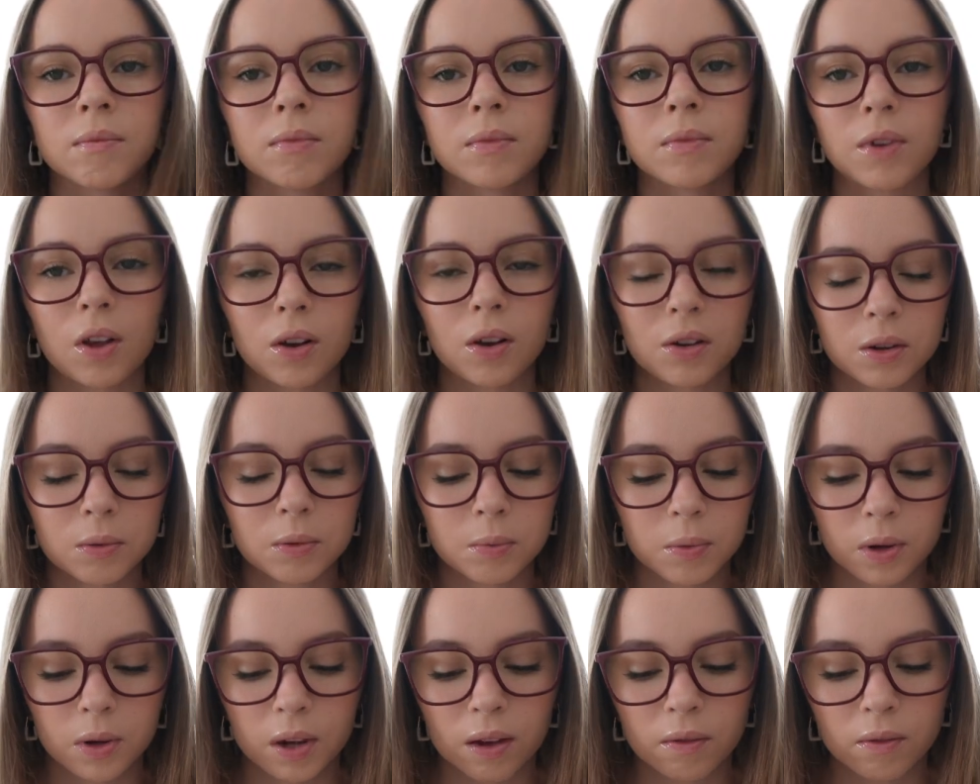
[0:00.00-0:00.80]
longest
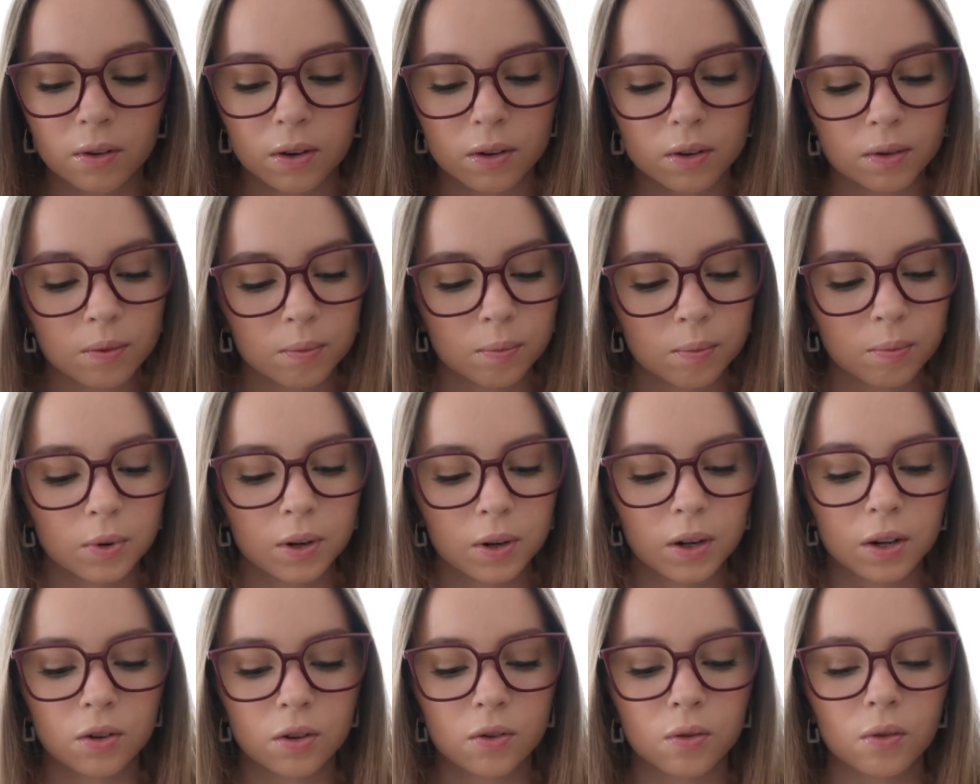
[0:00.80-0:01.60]
book ever. It's
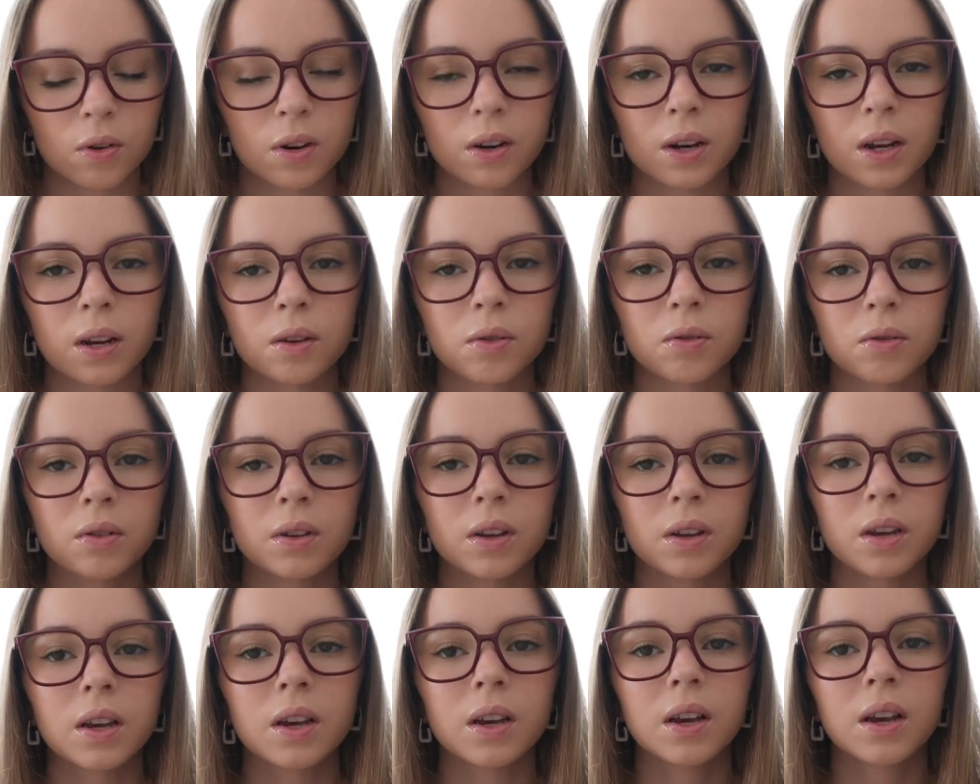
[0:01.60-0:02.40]
pretty short,
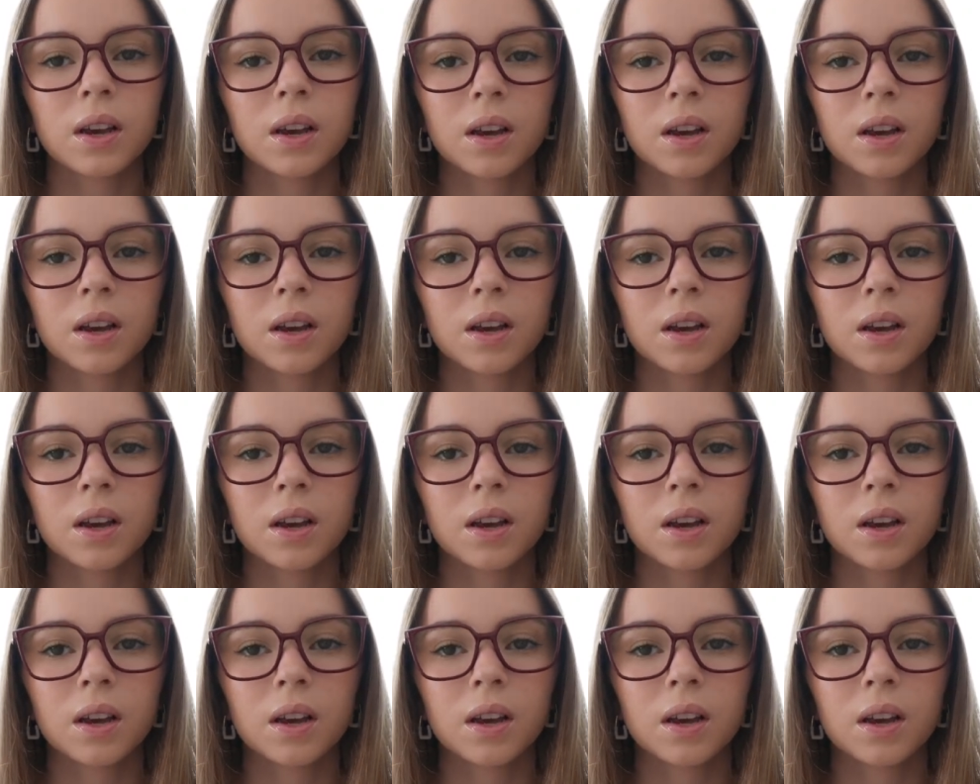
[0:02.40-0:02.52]
actually.